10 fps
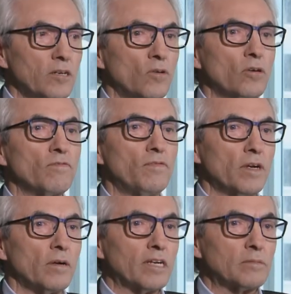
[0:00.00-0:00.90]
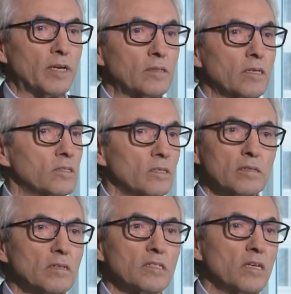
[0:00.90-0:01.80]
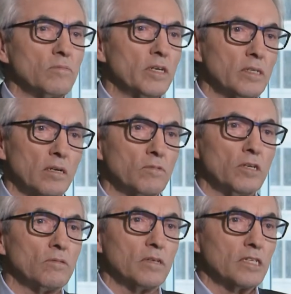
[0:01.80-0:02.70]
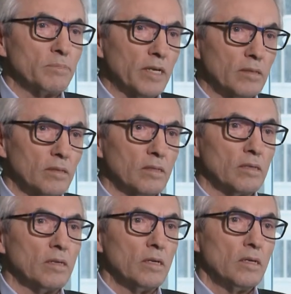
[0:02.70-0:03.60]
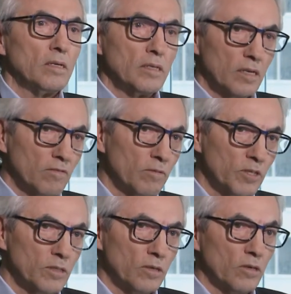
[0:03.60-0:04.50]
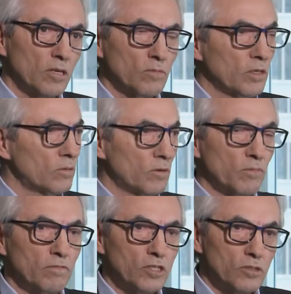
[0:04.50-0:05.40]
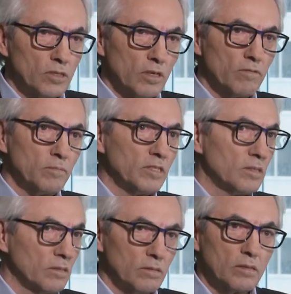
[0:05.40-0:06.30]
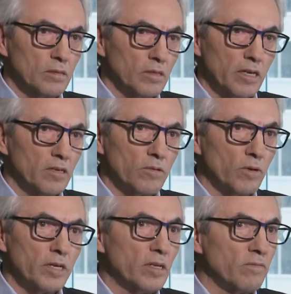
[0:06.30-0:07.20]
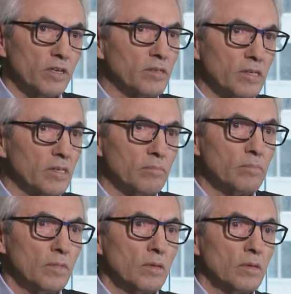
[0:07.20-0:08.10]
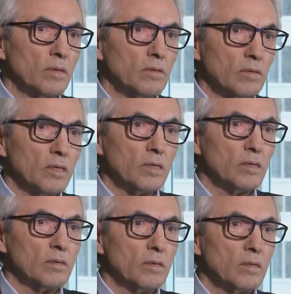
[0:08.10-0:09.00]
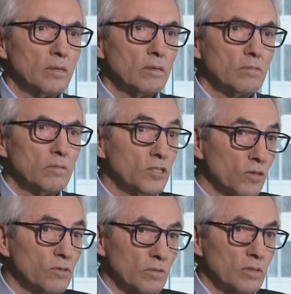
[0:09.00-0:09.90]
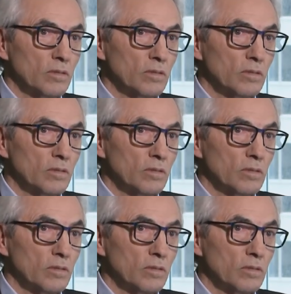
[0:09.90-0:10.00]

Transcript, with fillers: an unfair expectation in the same way that we don't expect the, the government in Ottawa or provincial governments to, to get it right every time. Uh, we don't.